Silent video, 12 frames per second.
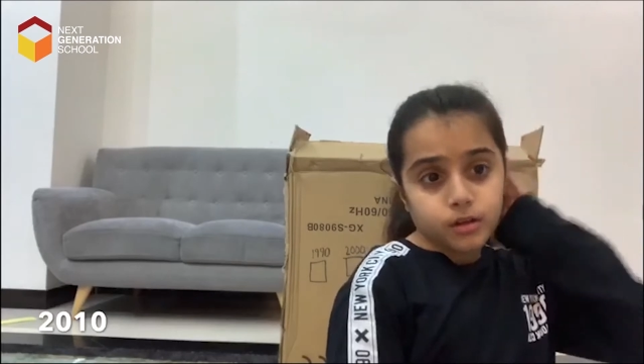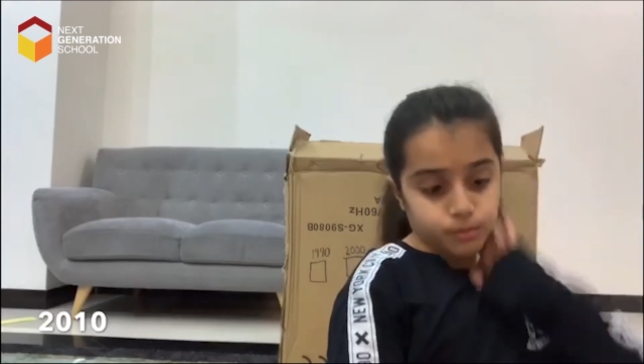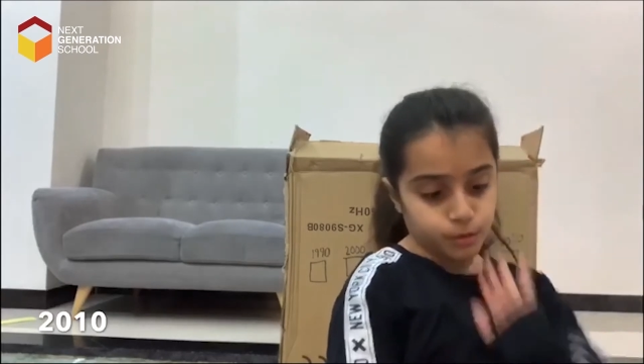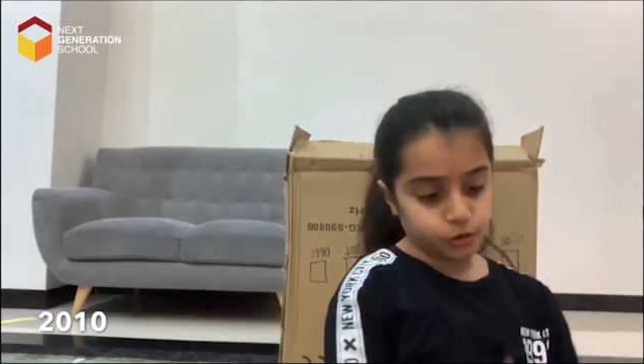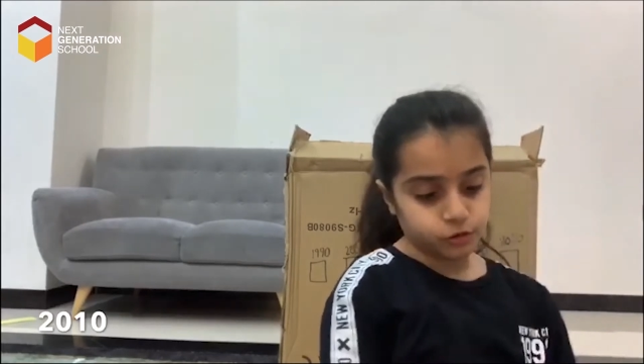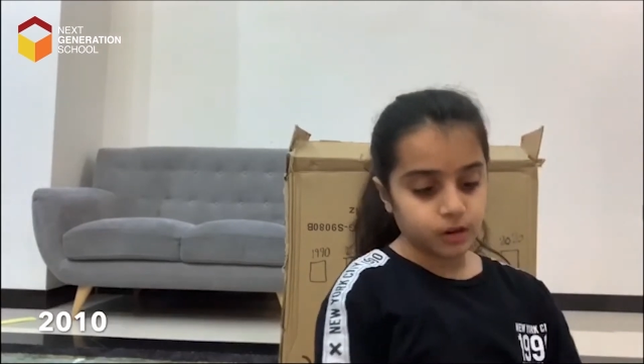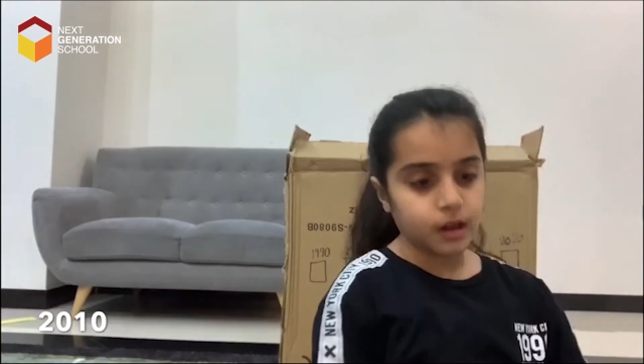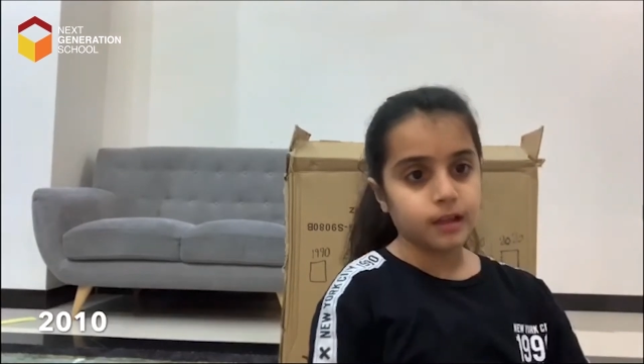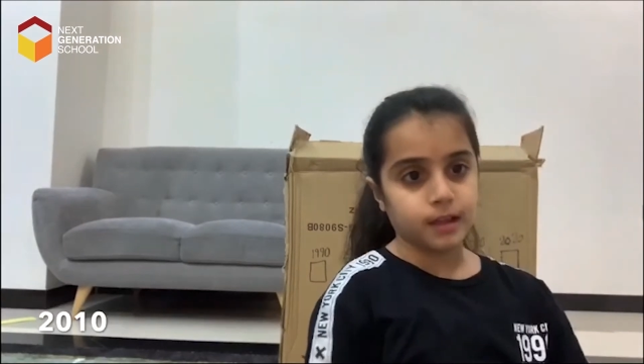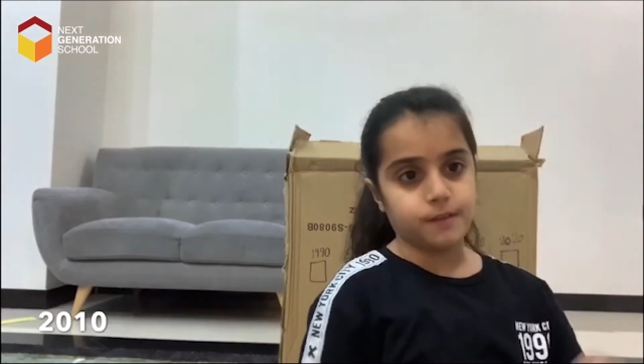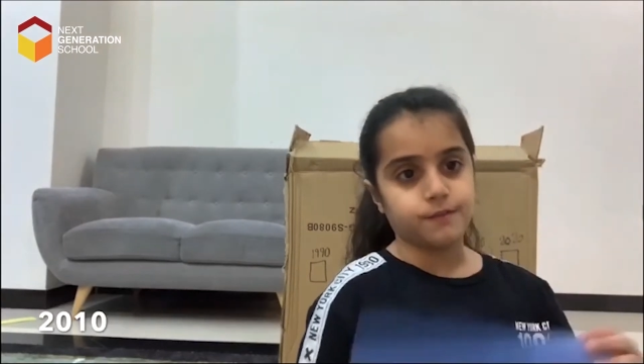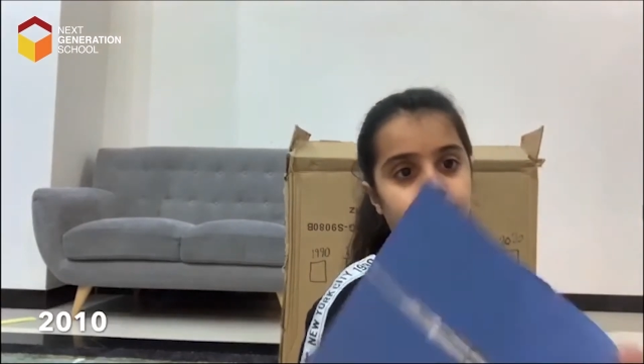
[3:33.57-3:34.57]
Burj
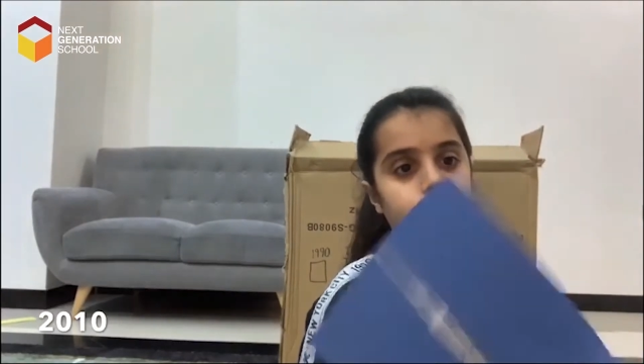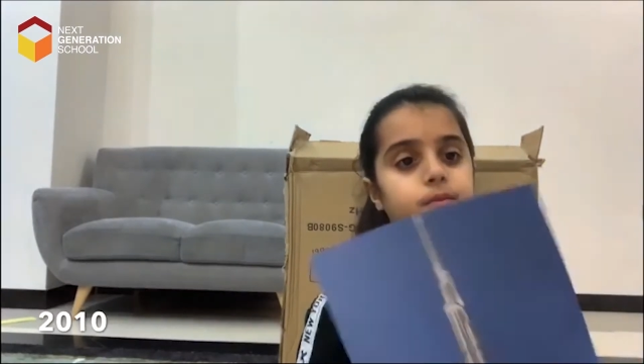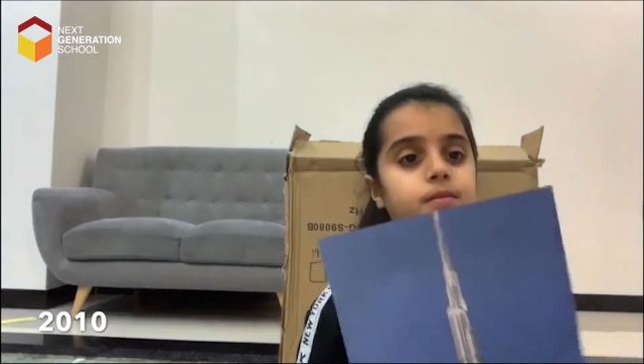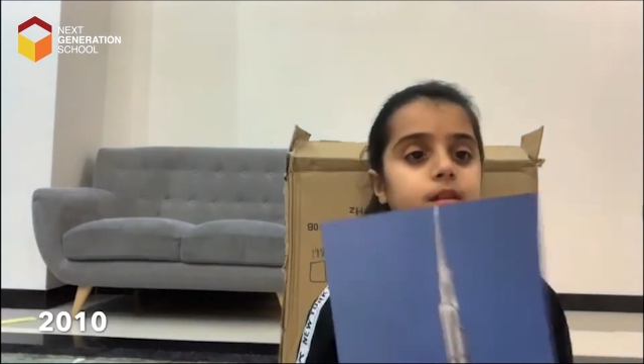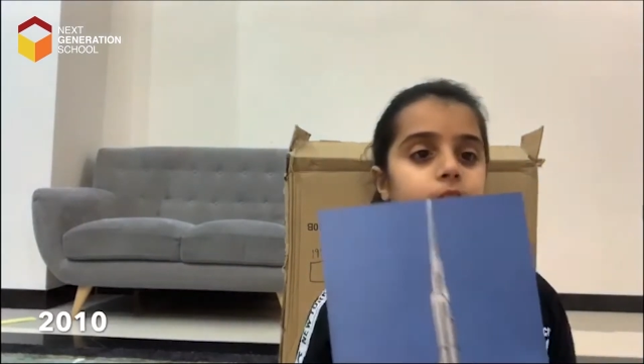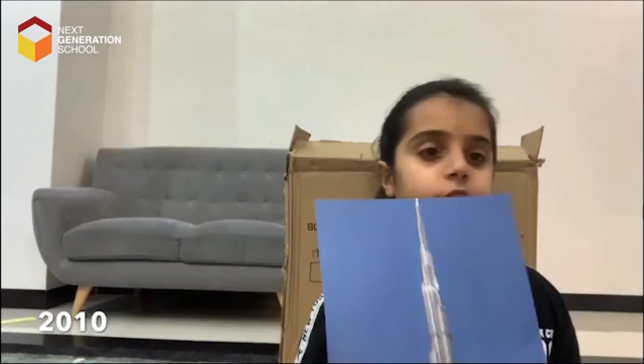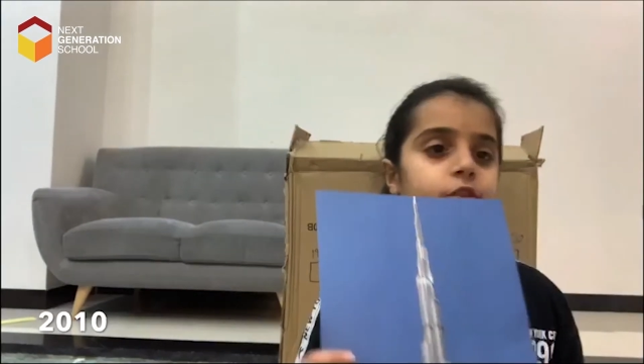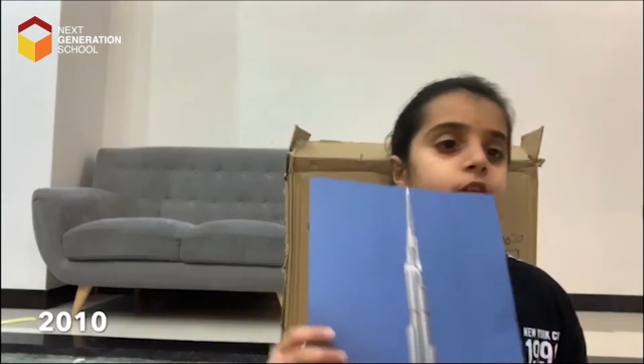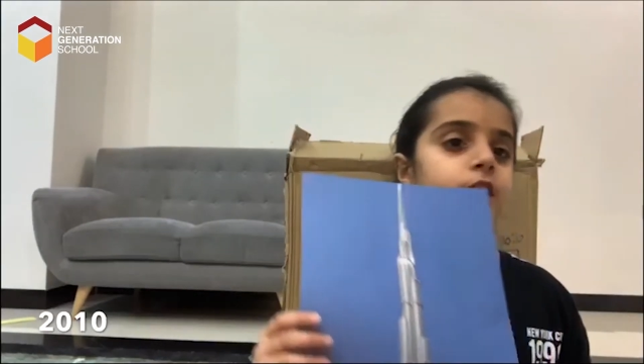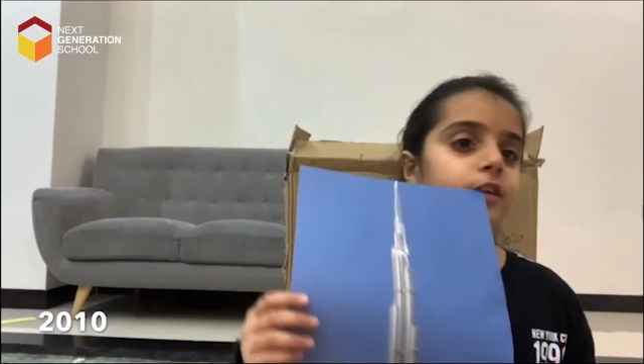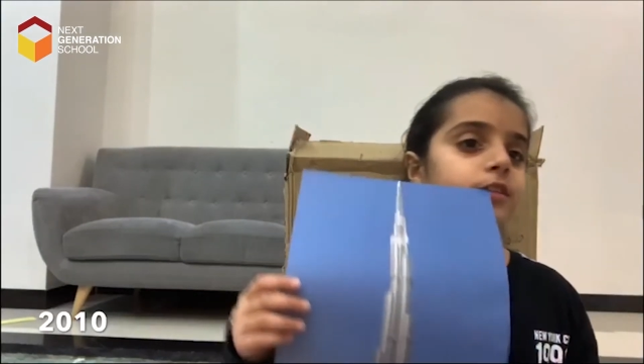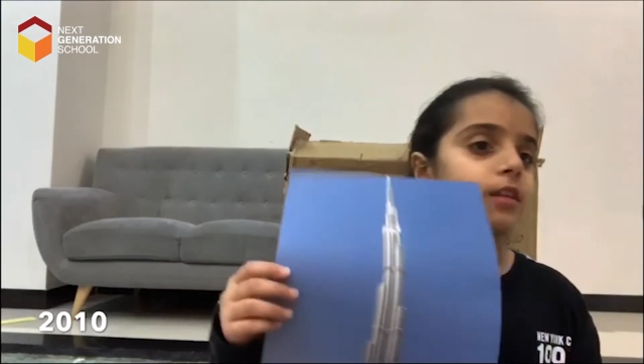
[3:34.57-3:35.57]
Khalifa. Yes, you
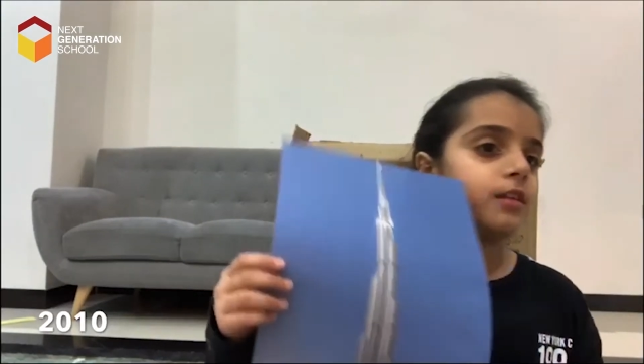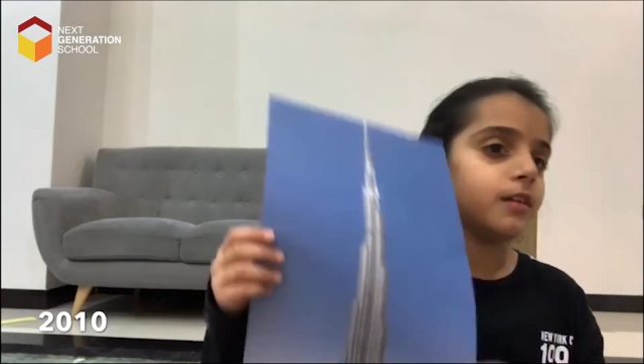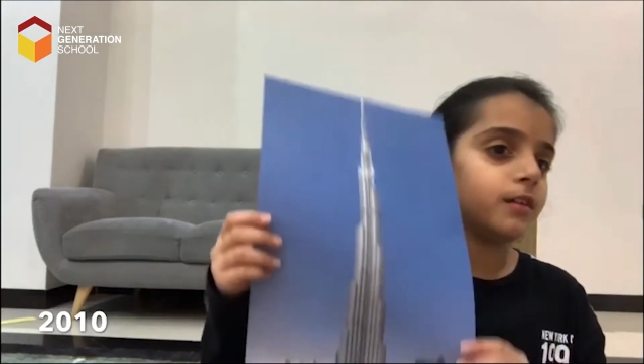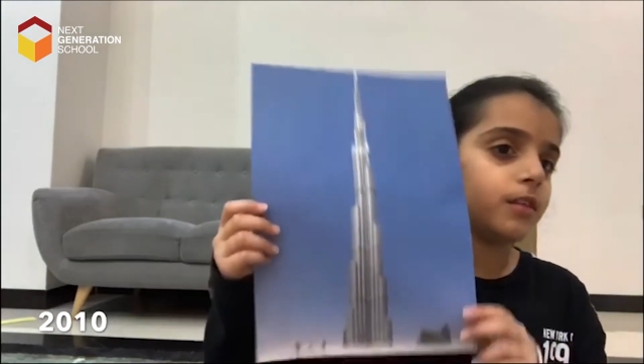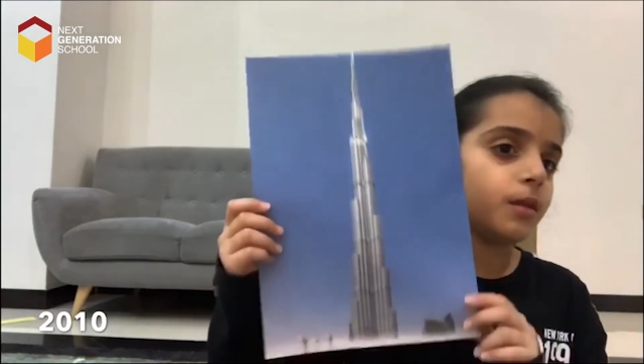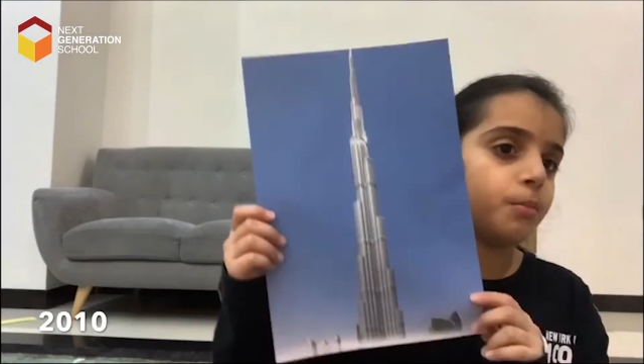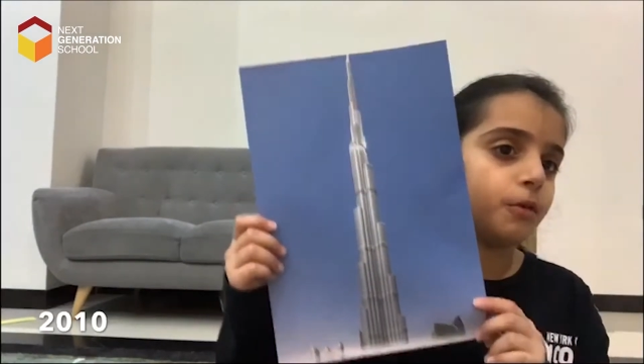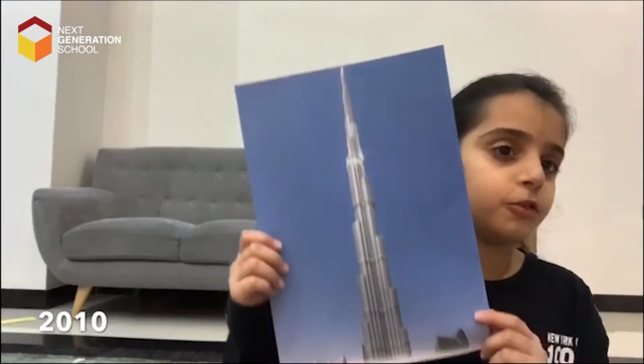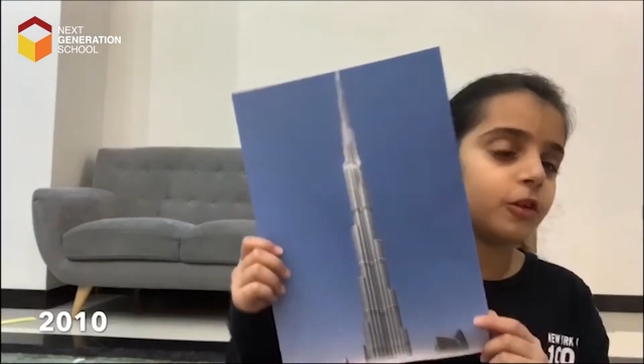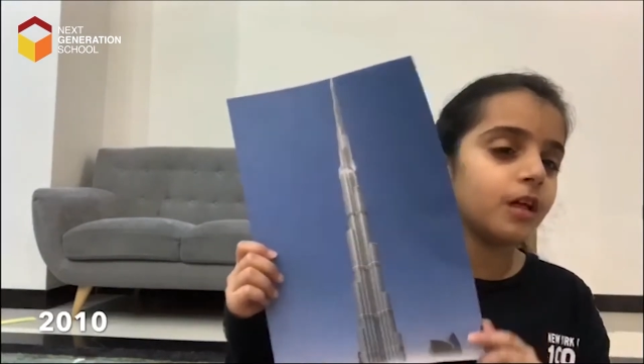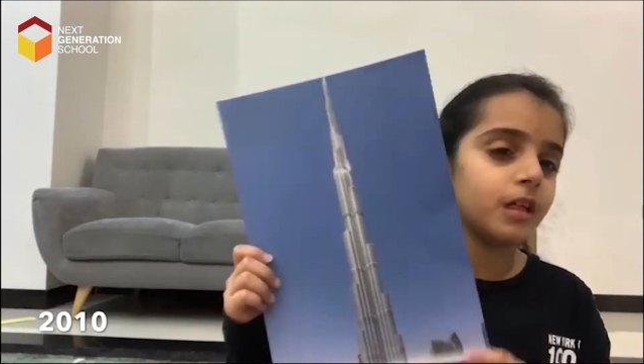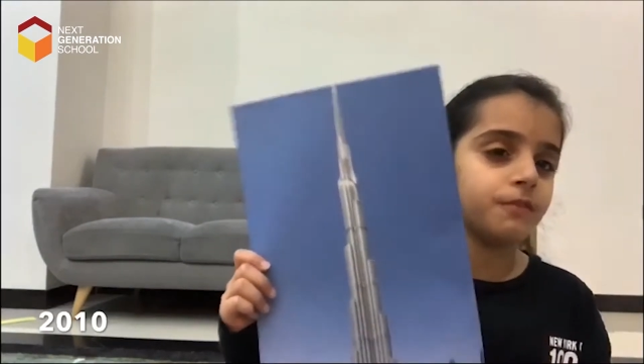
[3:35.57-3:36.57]
guessed it. It's the Burj
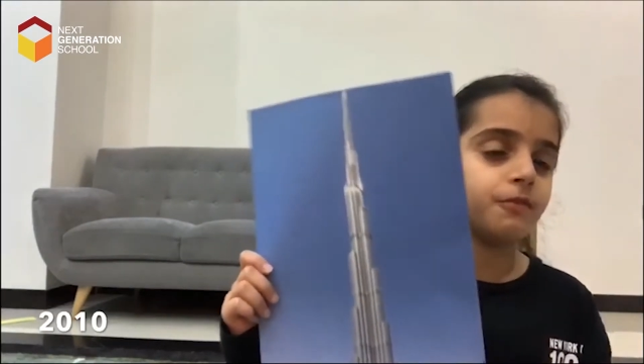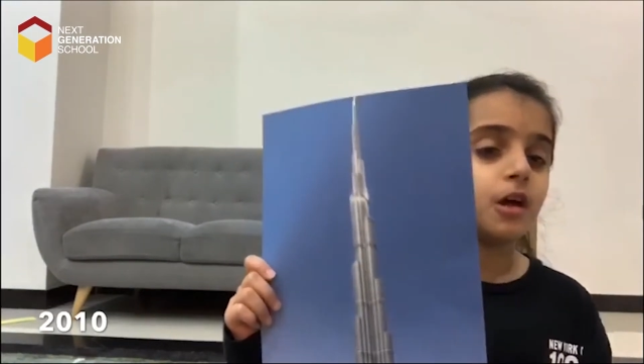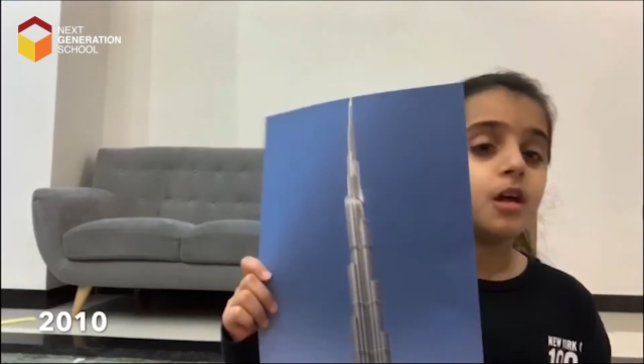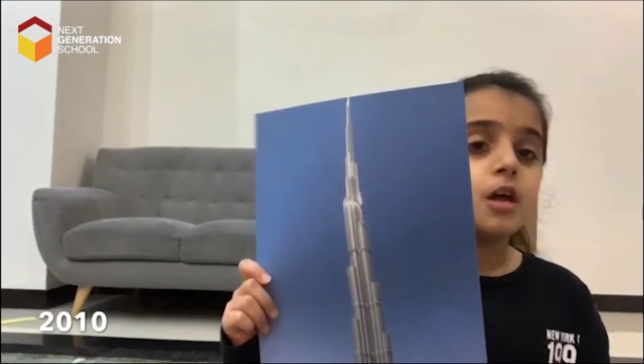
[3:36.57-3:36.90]
Khalifa.